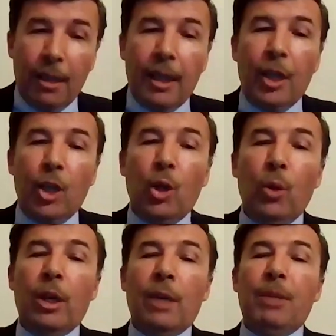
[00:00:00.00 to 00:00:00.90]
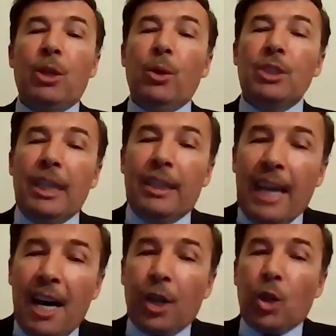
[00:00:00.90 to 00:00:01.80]
you know, because
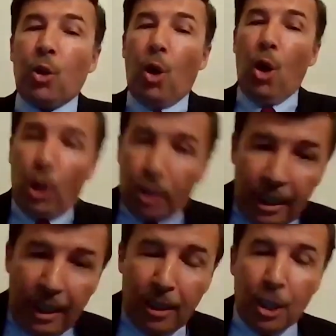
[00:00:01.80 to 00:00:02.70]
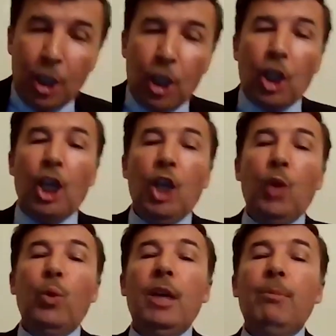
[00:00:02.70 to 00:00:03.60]
they are earthly,
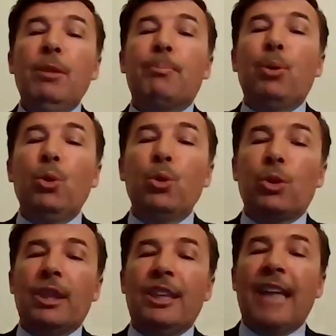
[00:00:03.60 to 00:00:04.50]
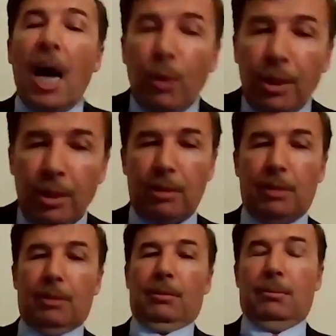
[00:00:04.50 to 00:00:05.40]
he will be pulled down